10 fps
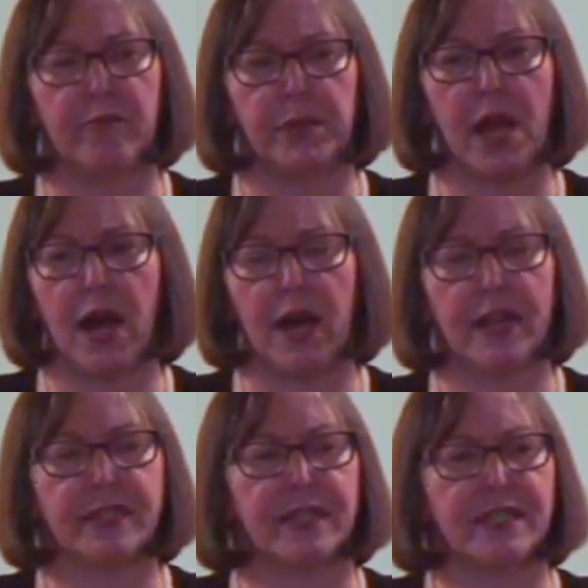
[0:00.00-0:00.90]
of
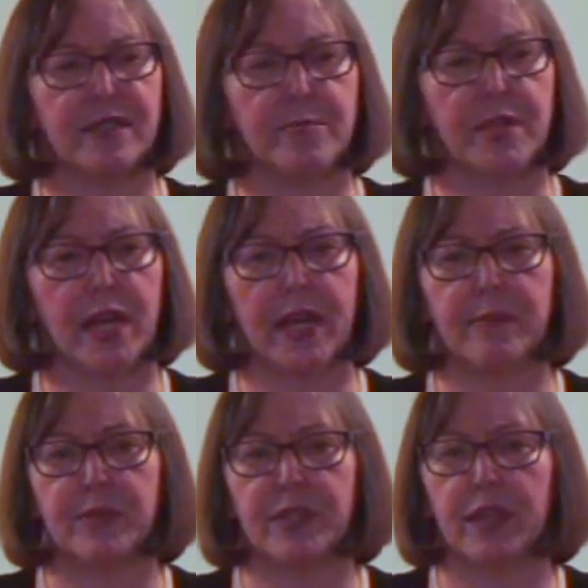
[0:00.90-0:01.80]
blogs, and
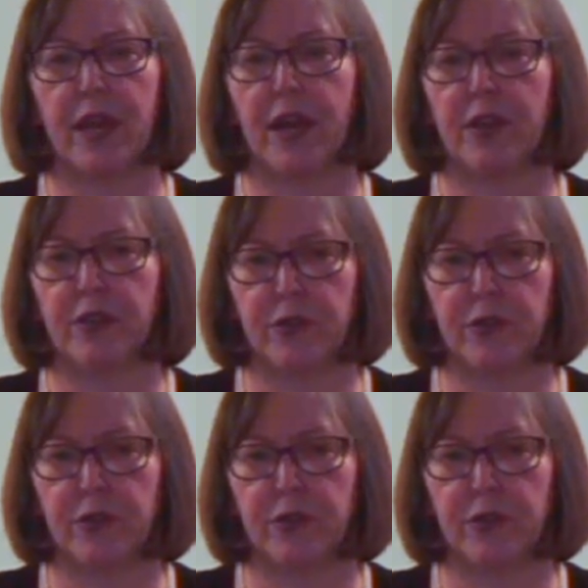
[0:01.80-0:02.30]
sometimes uh,